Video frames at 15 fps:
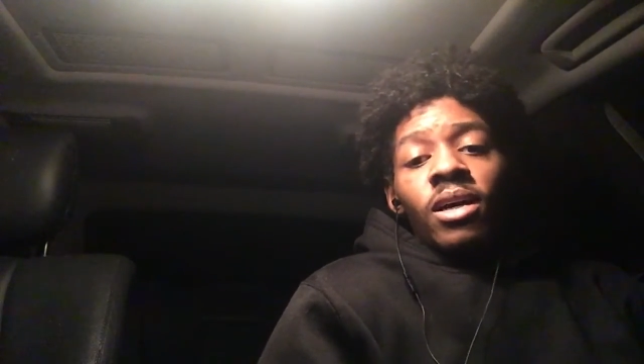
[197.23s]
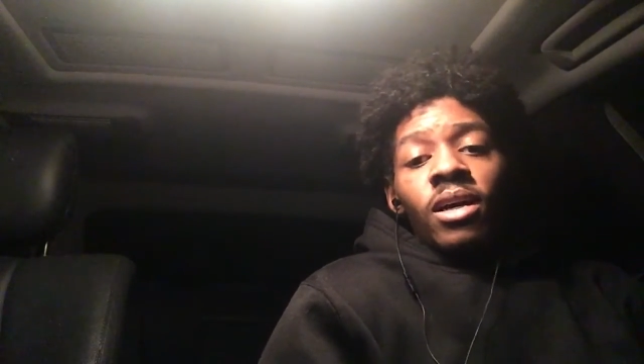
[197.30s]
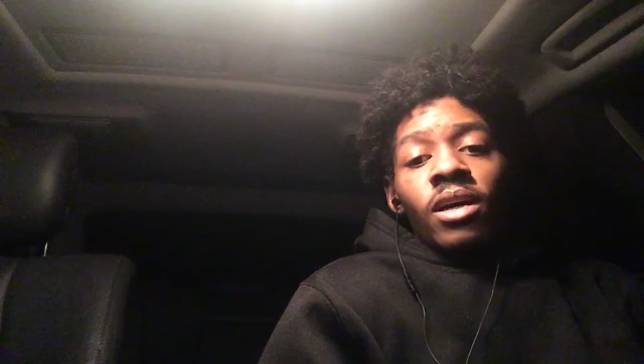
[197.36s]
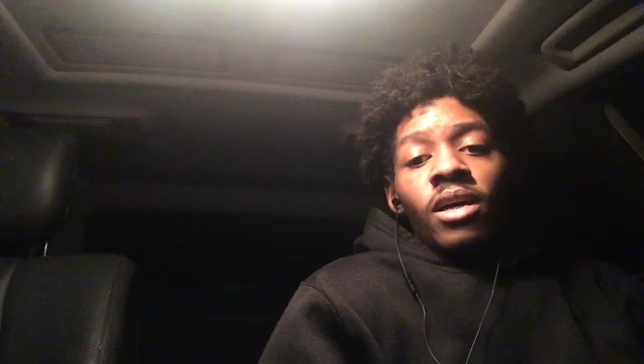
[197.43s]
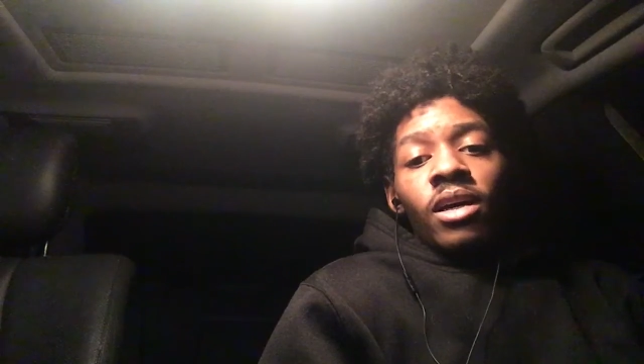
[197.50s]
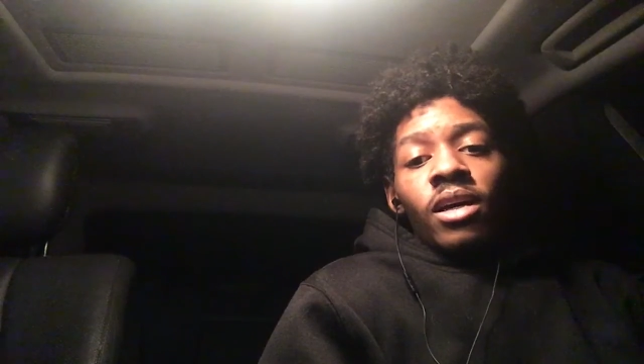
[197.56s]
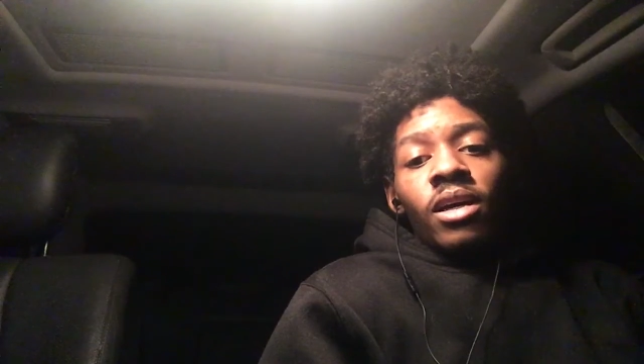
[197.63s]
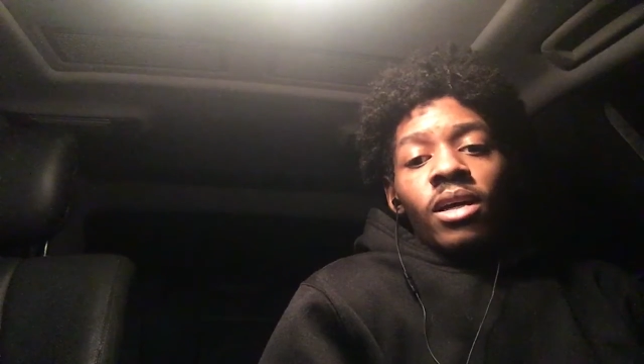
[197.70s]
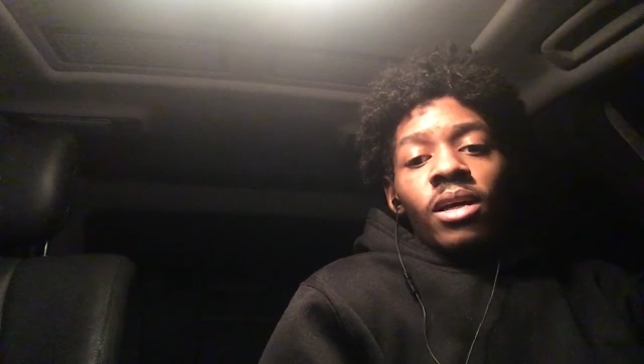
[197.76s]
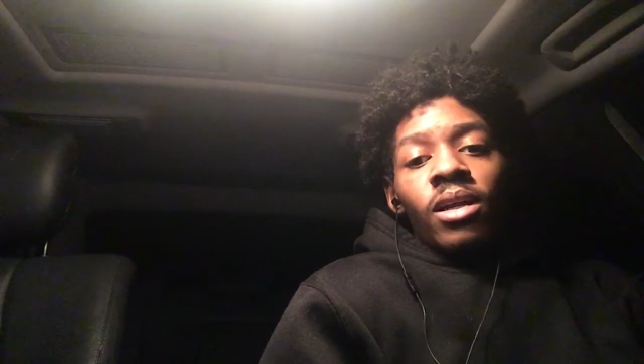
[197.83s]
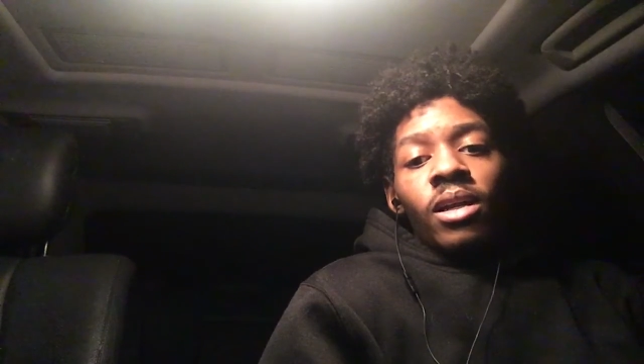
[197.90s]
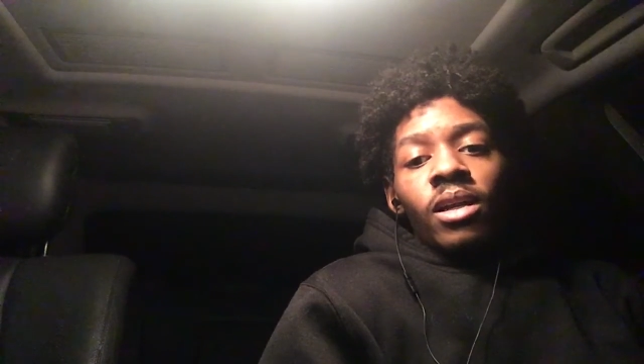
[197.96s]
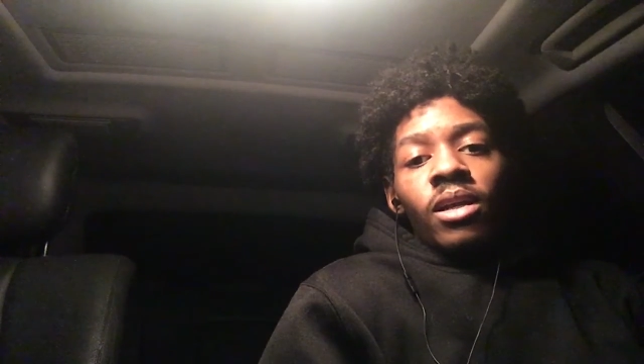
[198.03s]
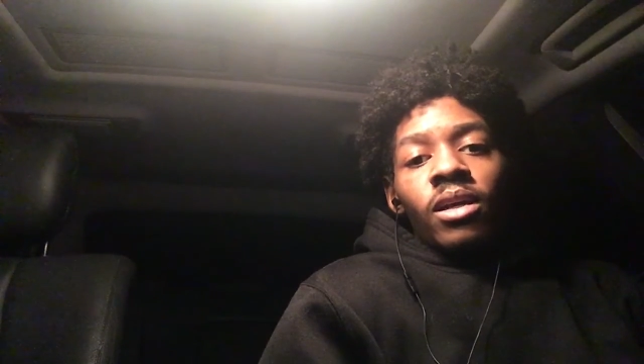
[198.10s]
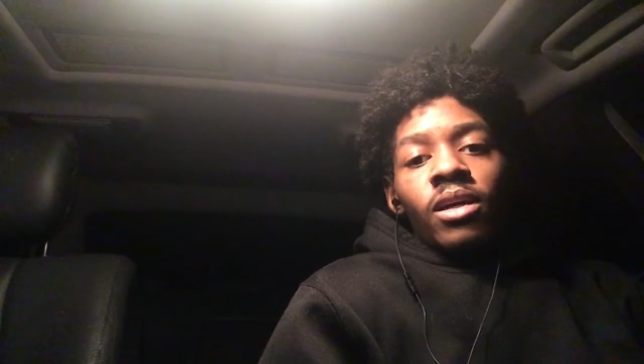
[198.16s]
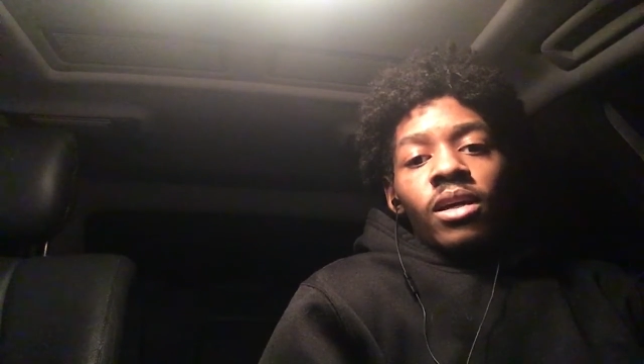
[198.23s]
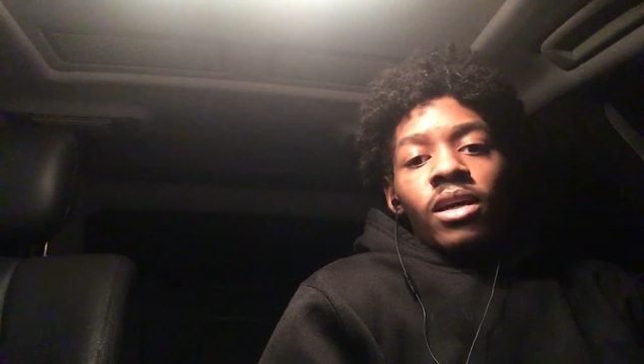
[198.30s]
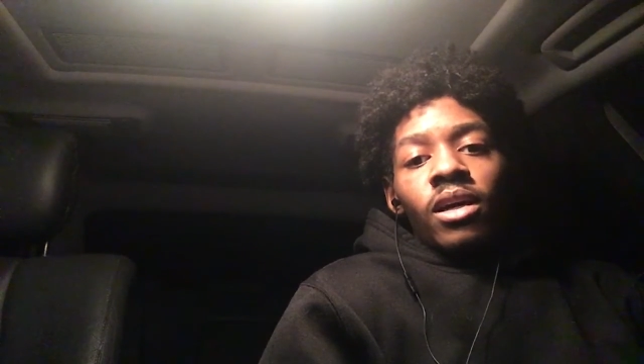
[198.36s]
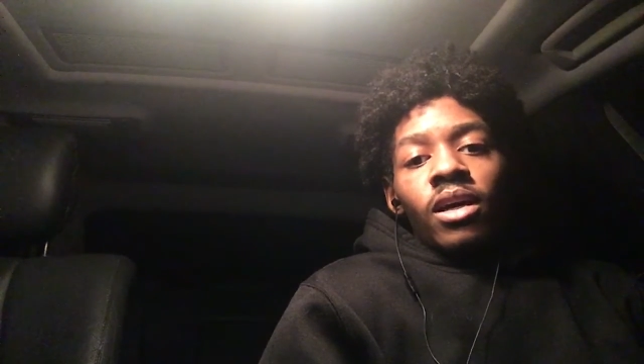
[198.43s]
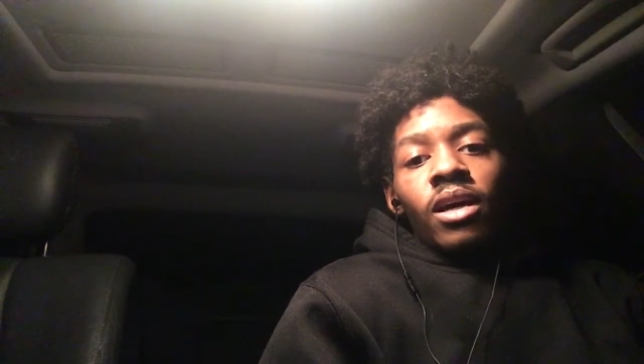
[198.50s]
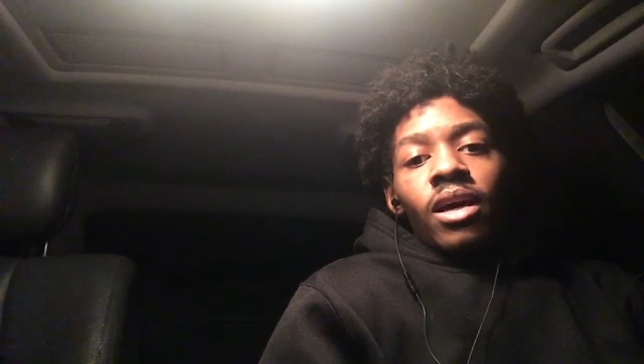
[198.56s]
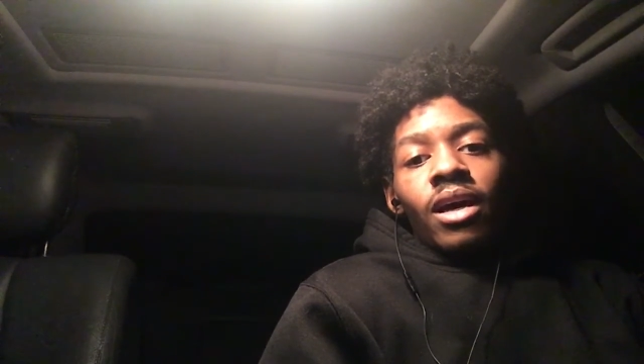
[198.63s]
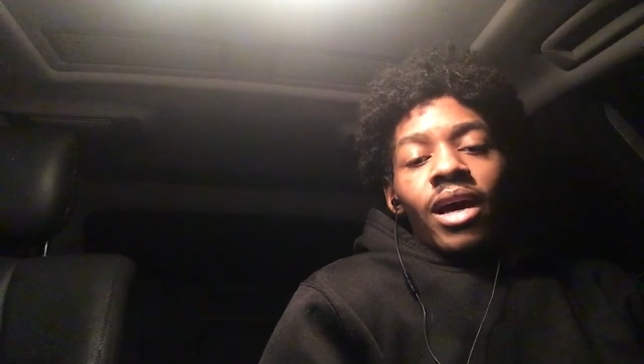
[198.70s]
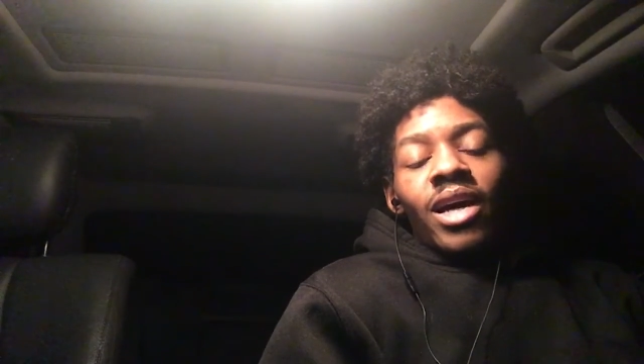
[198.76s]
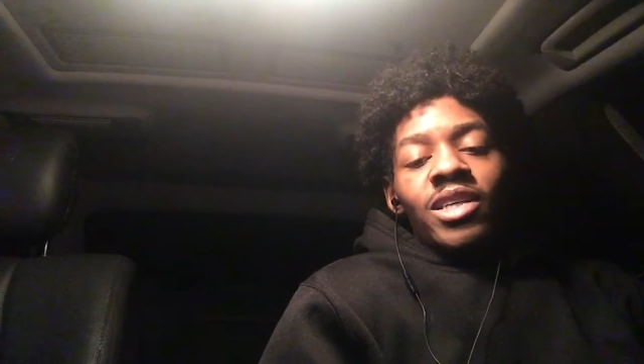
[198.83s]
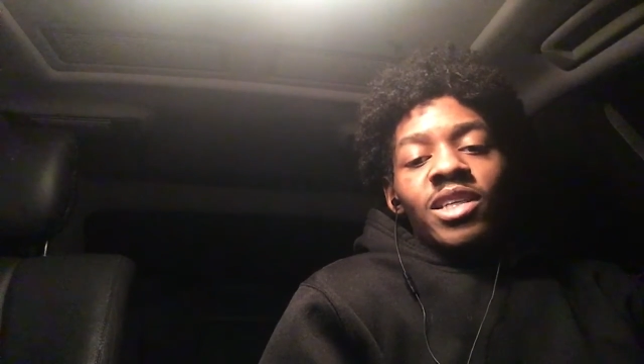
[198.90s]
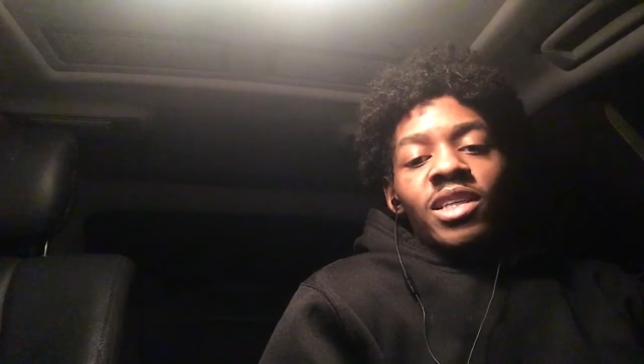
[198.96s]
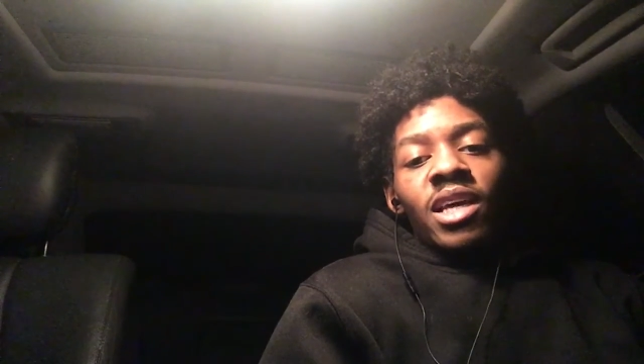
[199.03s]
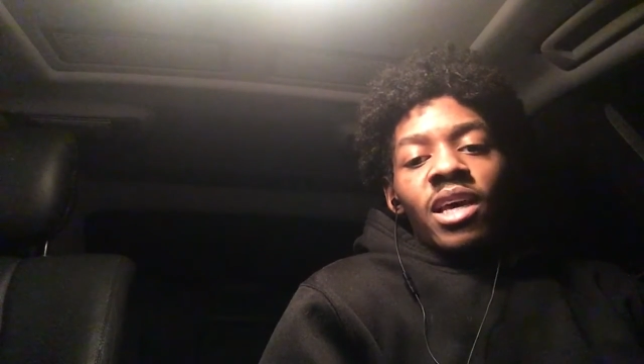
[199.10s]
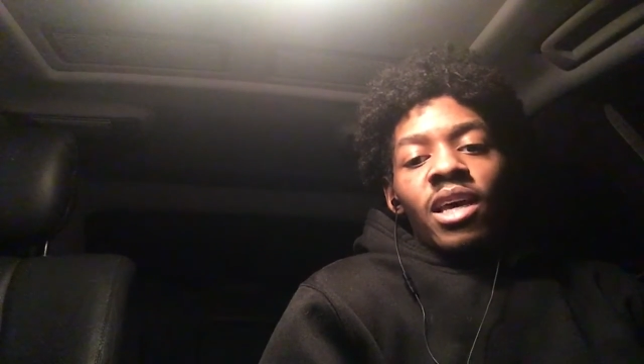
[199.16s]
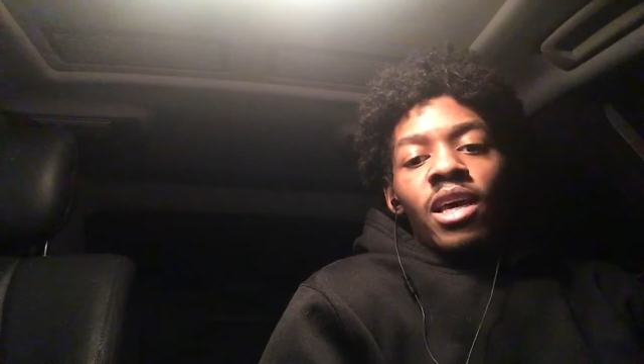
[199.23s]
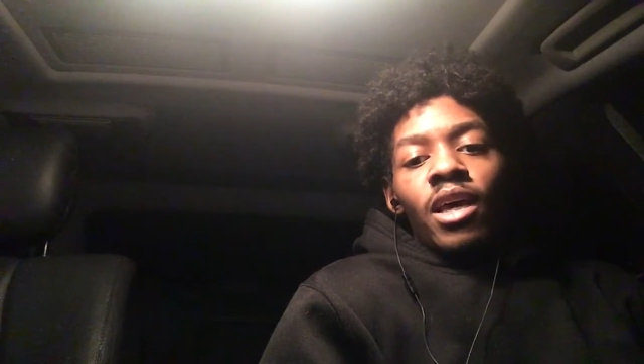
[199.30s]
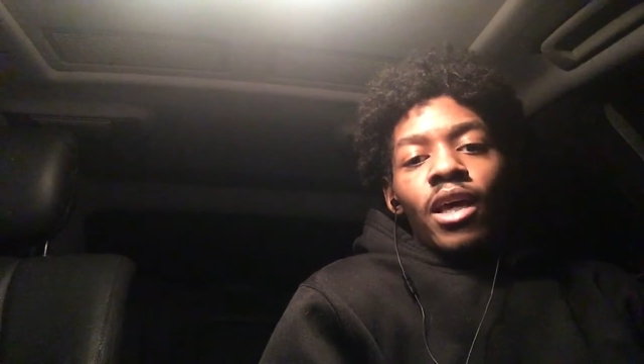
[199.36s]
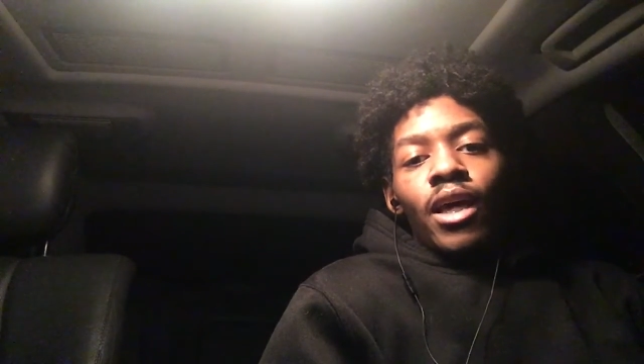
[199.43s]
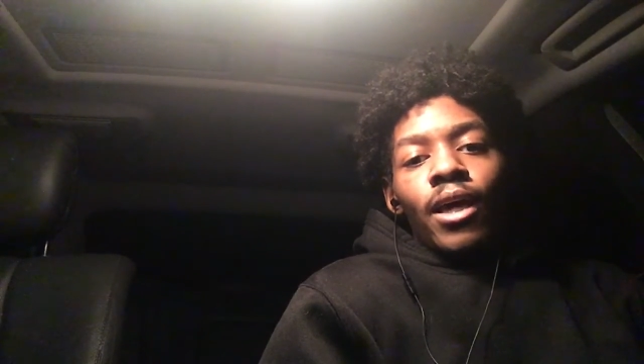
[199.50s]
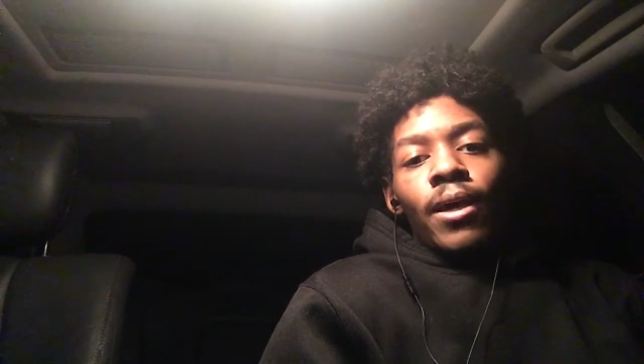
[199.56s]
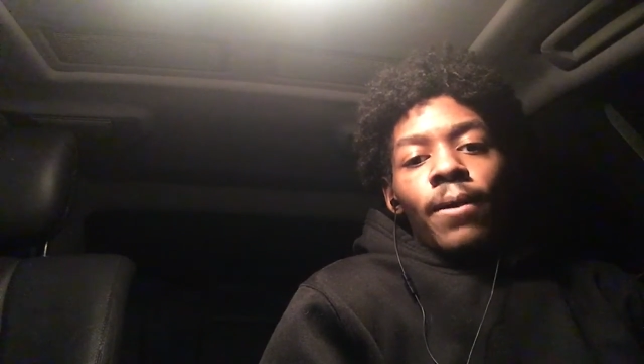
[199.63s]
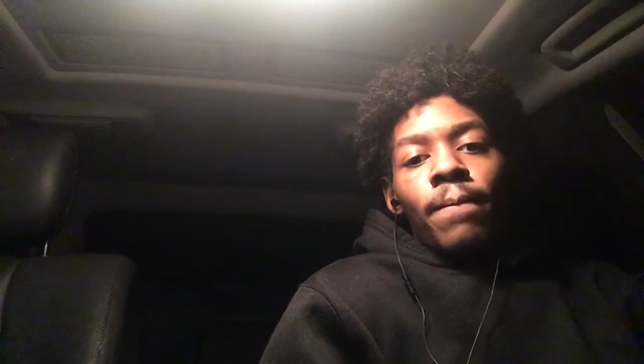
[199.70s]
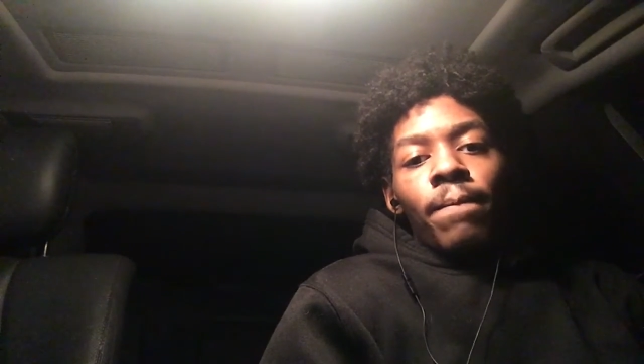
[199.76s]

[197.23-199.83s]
and I stay,